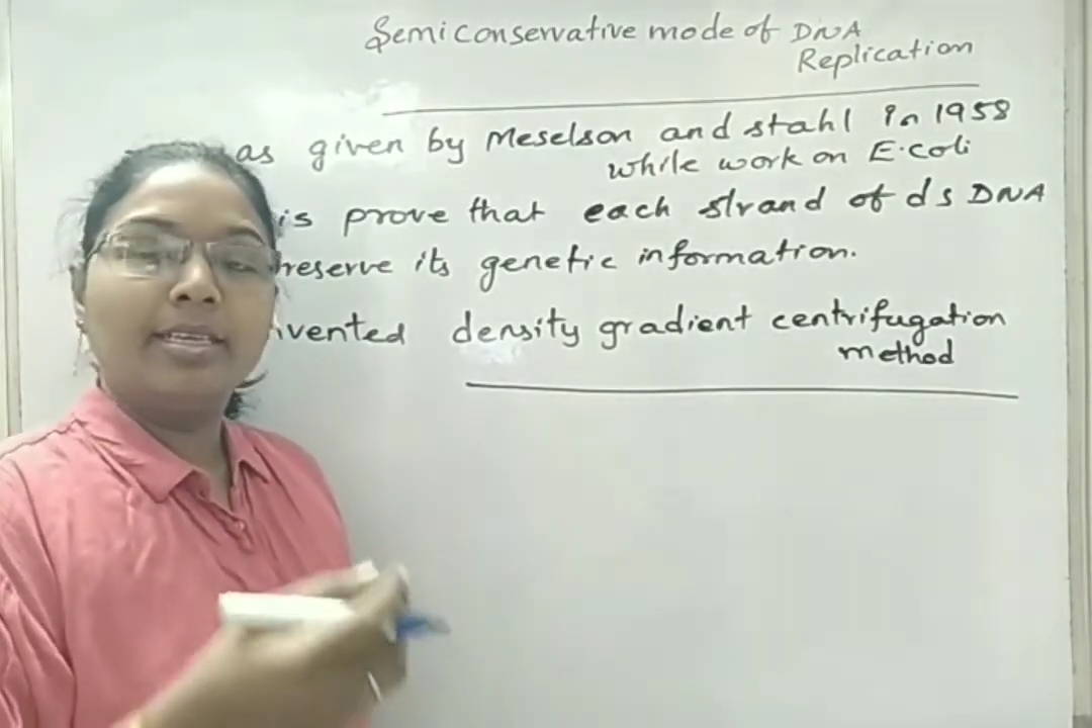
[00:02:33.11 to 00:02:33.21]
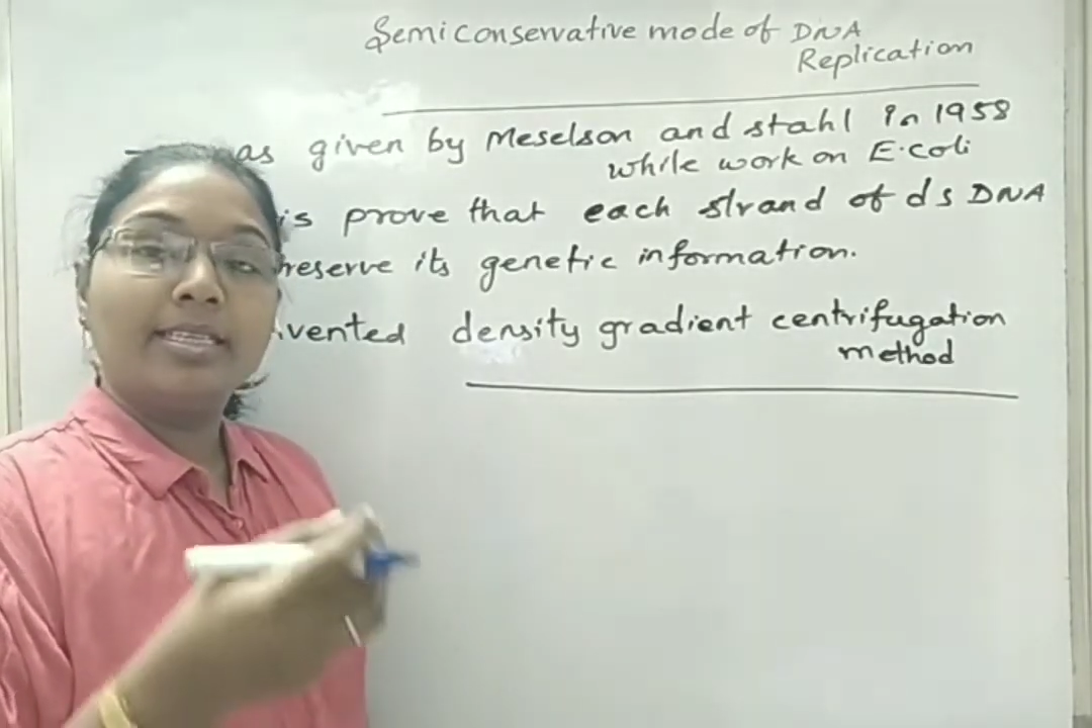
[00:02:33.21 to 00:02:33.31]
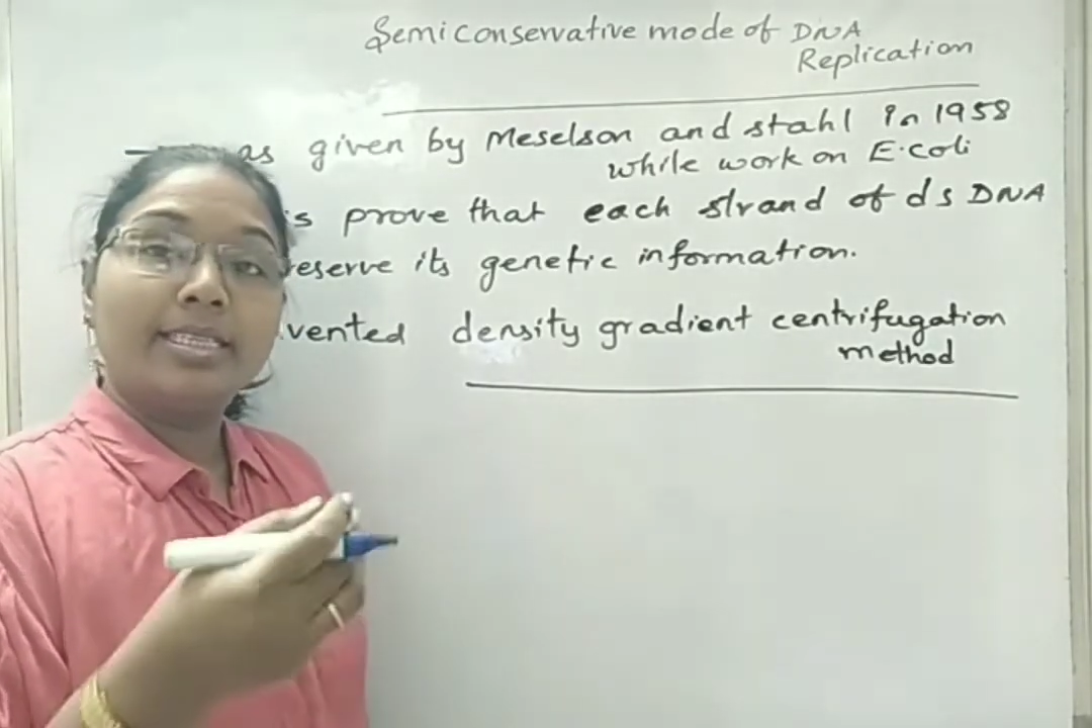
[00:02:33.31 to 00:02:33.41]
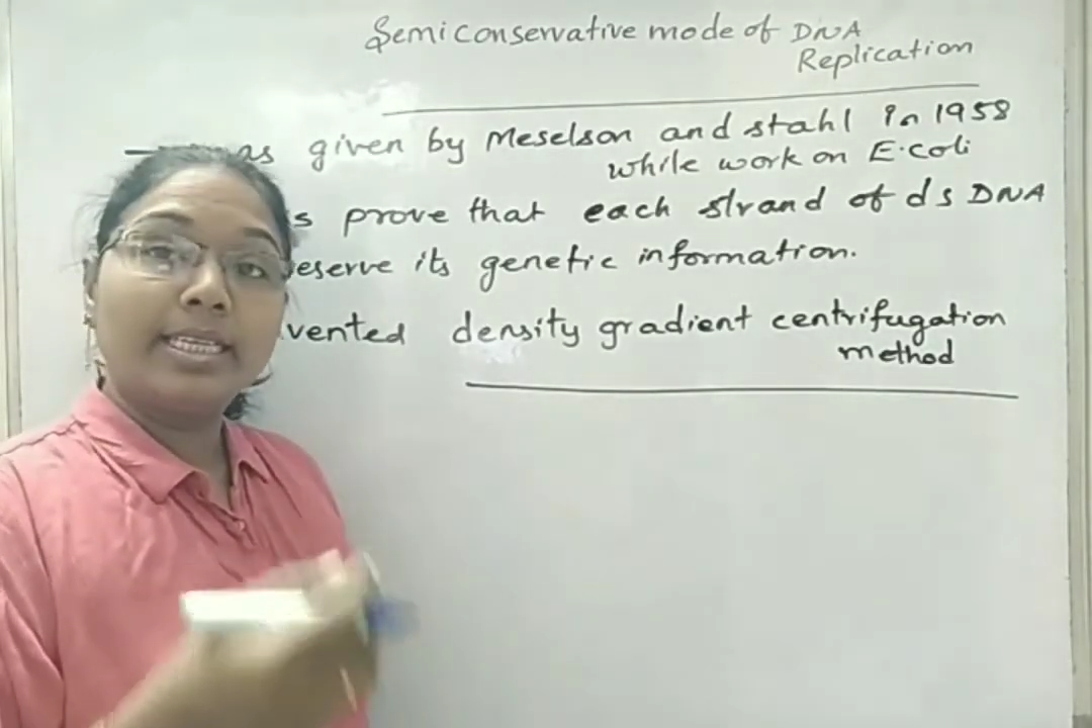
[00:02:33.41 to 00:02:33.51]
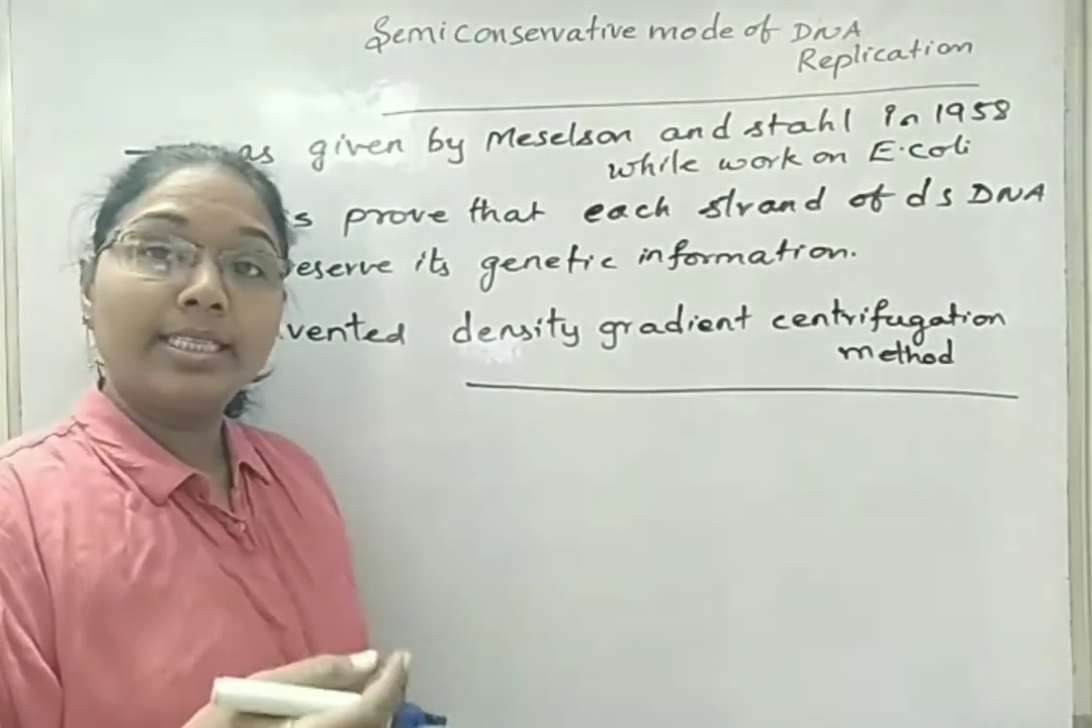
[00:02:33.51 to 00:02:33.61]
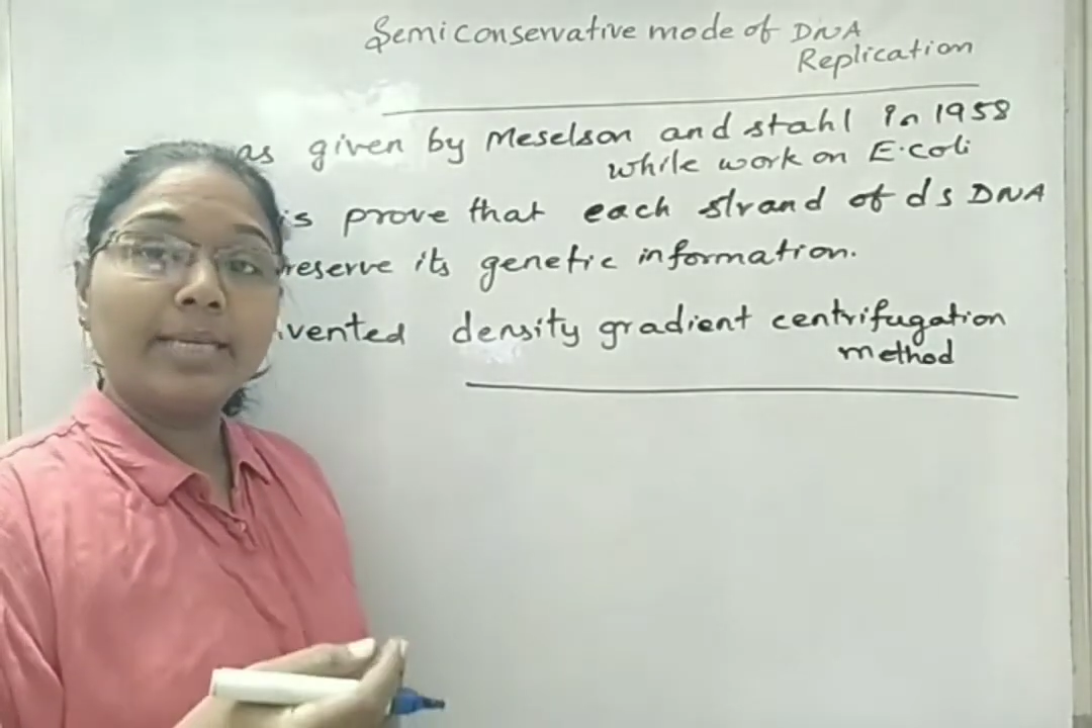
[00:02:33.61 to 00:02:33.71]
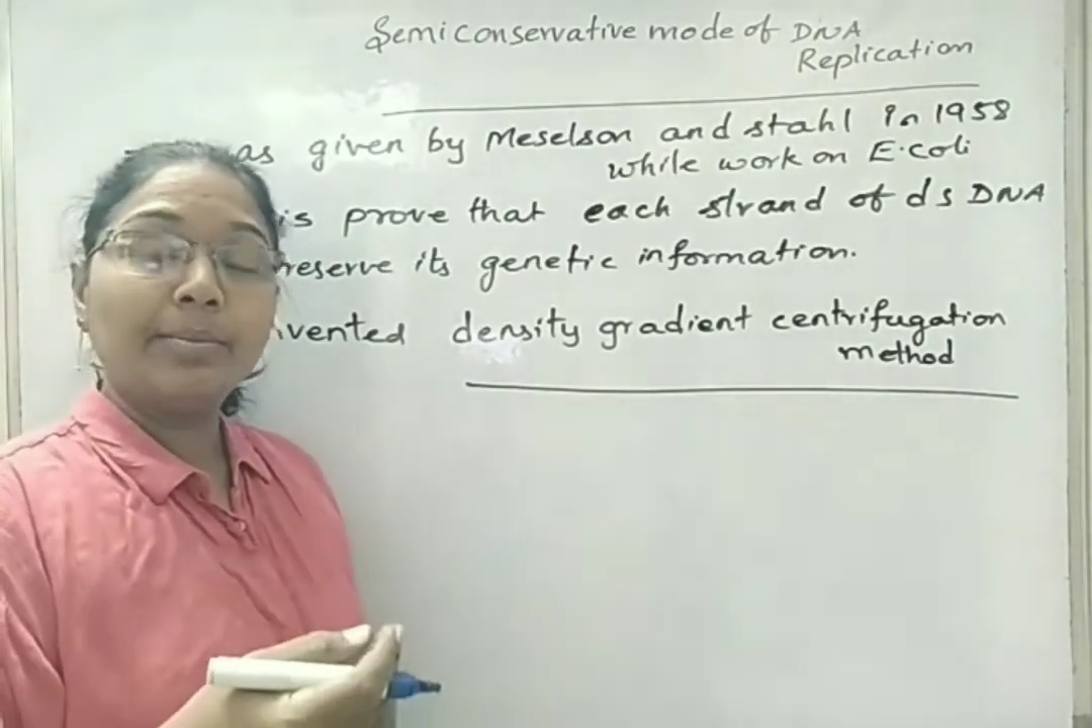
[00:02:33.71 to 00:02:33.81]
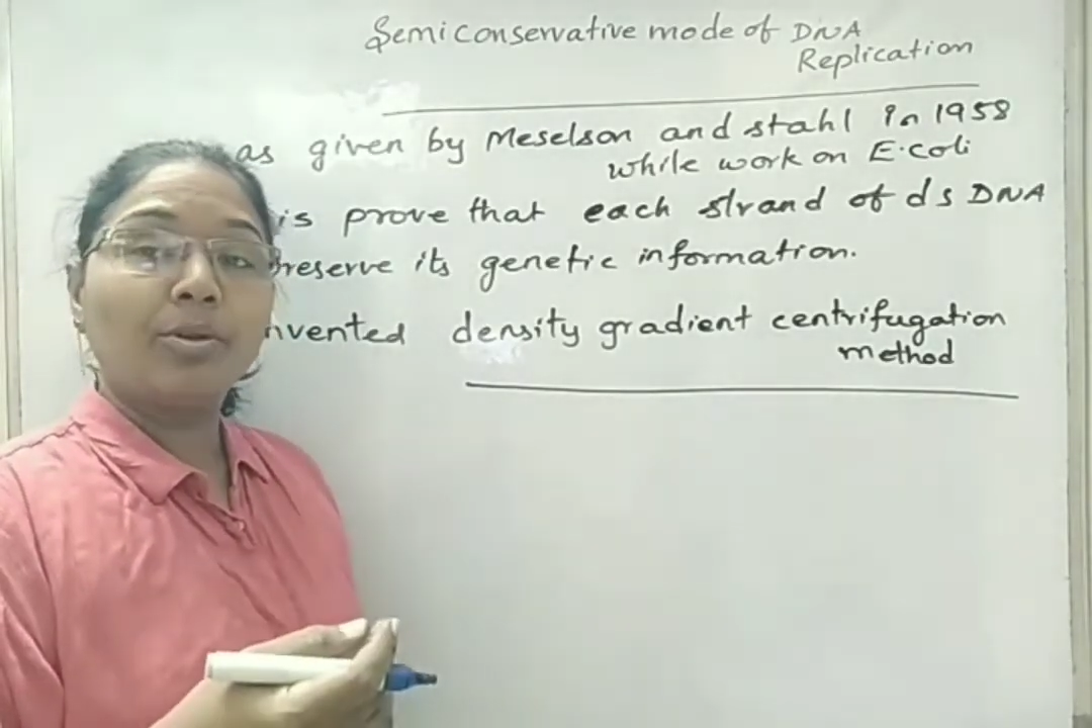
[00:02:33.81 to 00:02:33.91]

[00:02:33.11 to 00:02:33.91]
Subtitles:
cesium